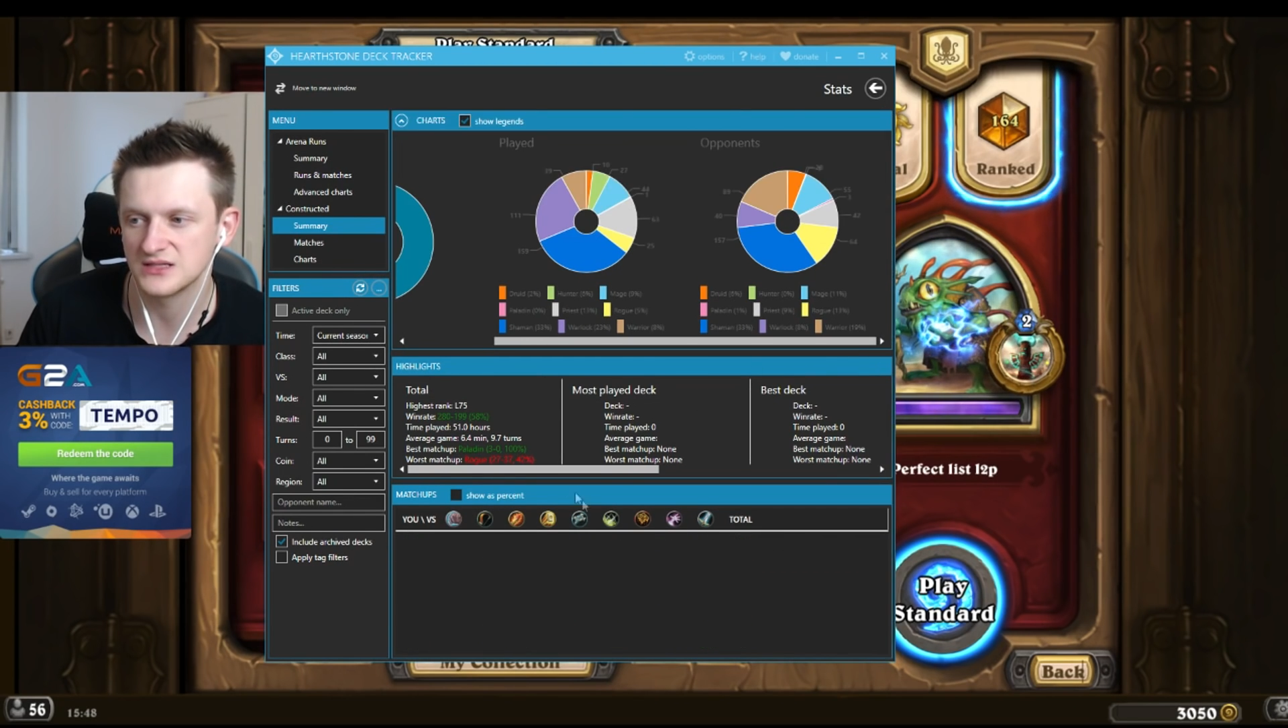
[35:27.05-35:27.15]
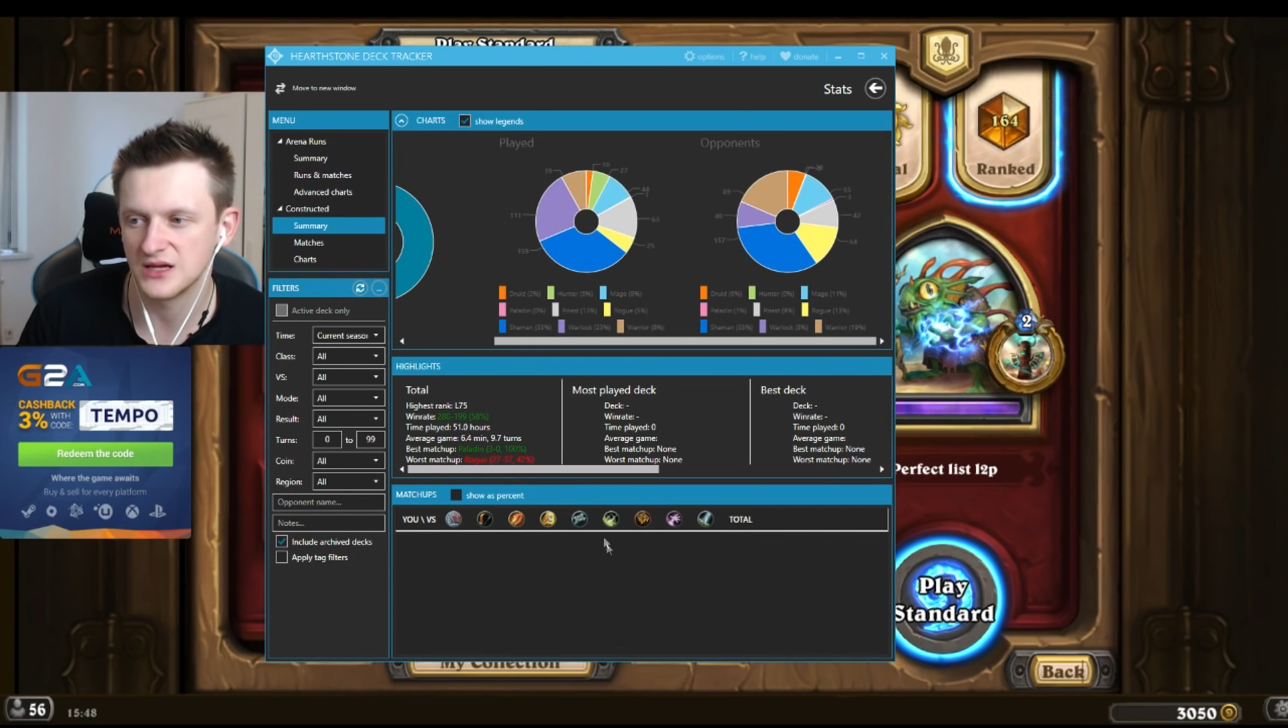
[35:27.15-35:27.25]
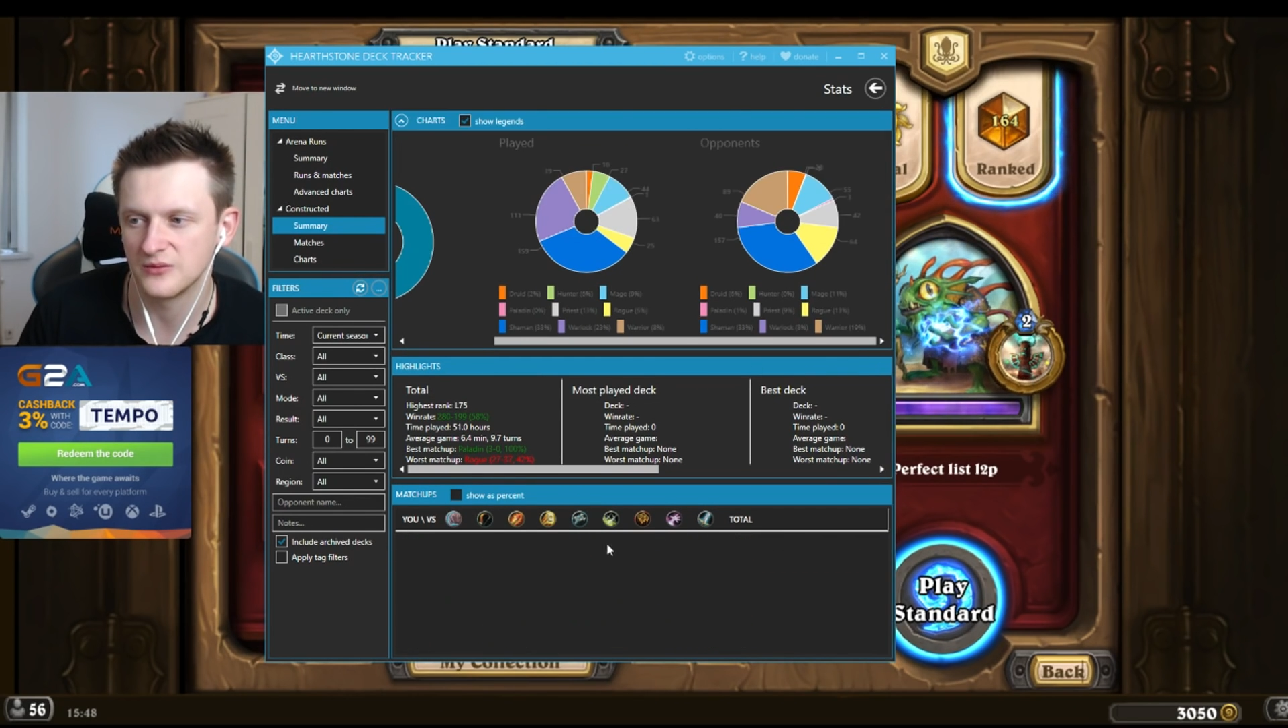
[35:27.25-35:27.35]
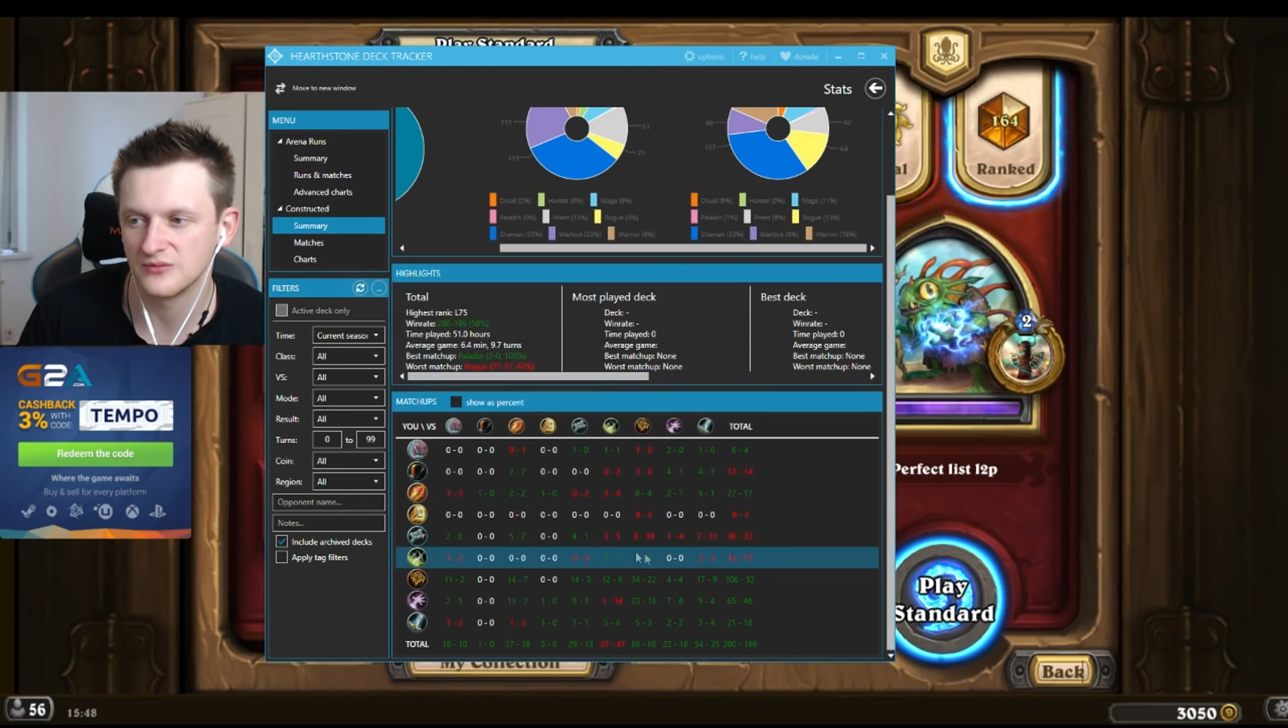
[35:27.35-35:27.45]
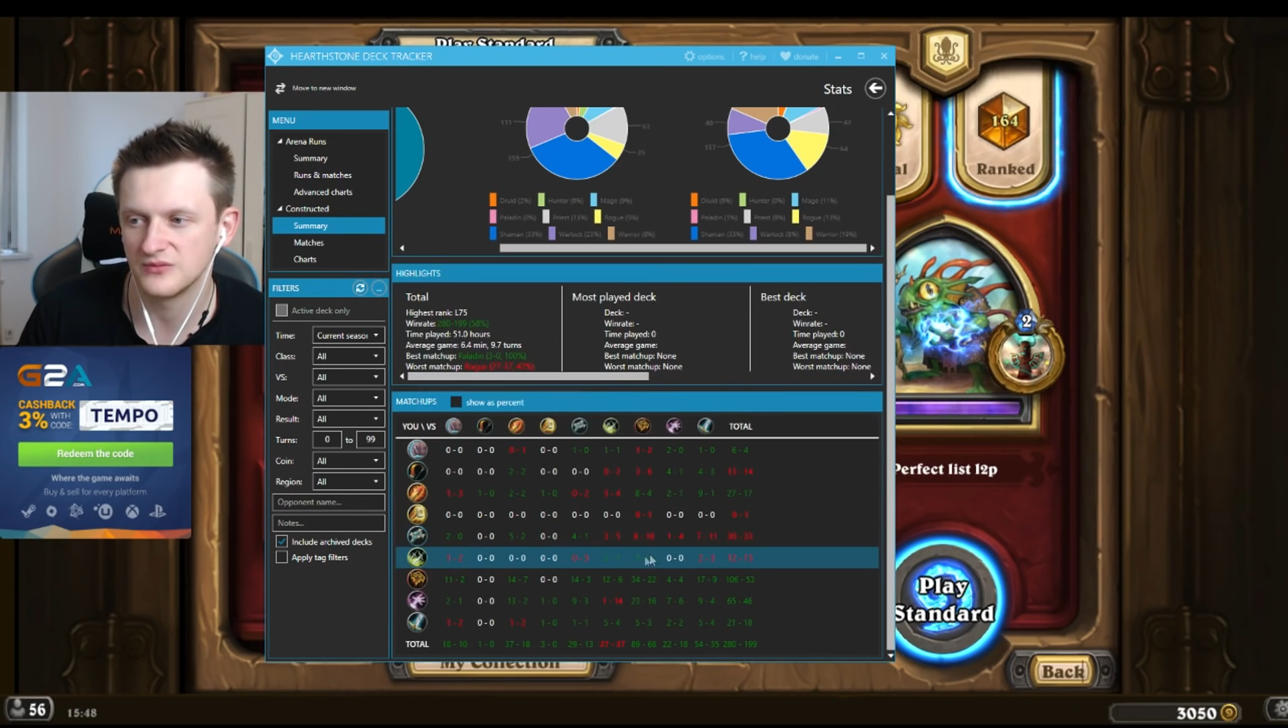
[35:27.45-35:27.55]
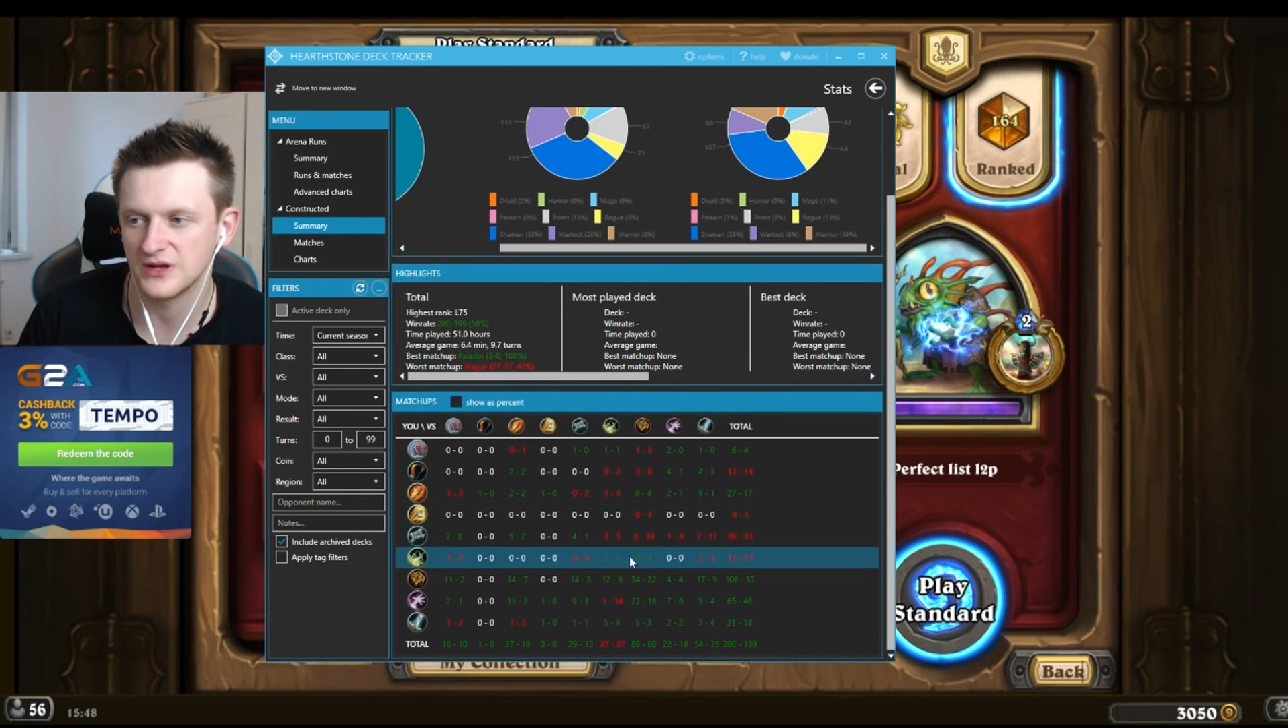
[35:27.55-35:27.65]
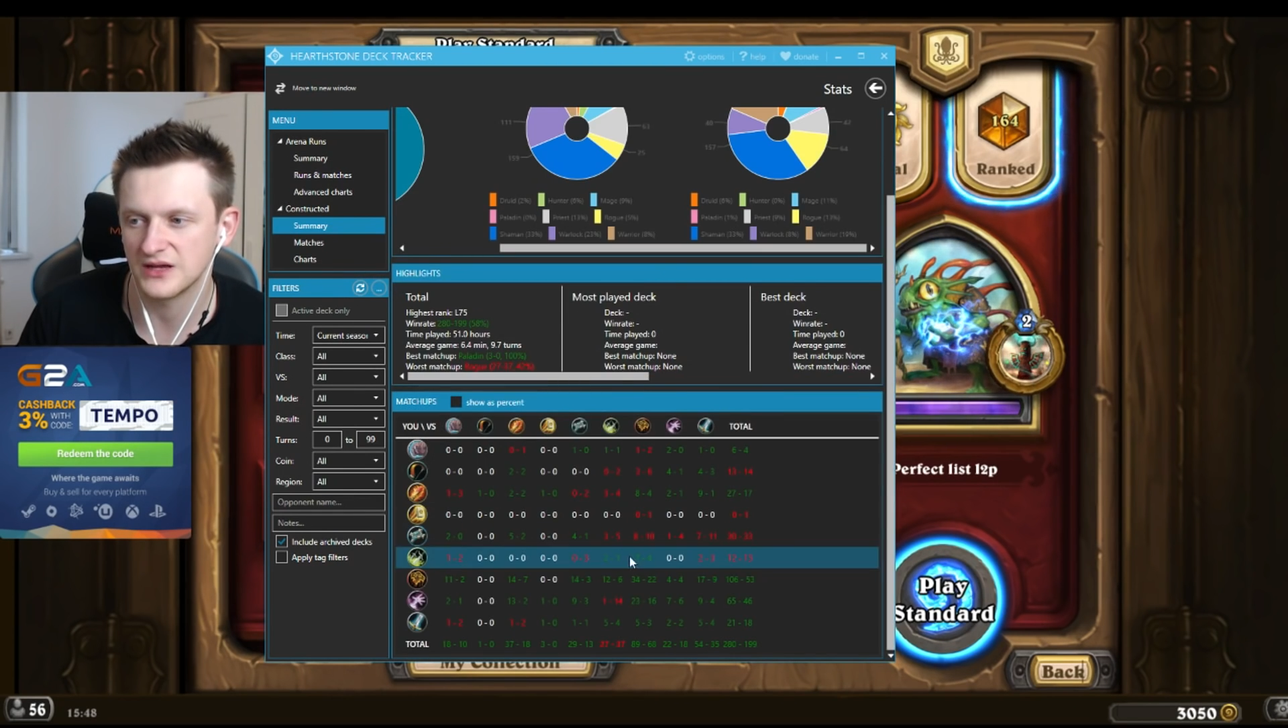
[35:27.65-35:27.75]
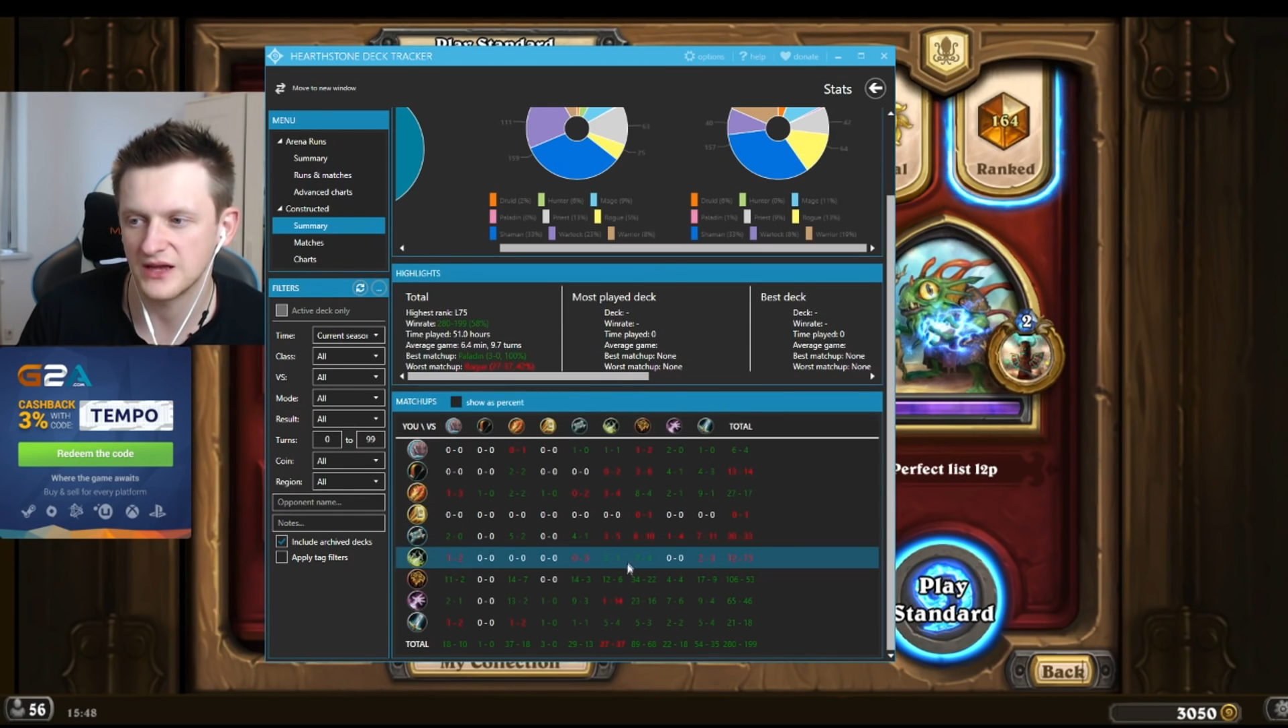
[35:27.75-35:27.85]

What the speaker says: I'm like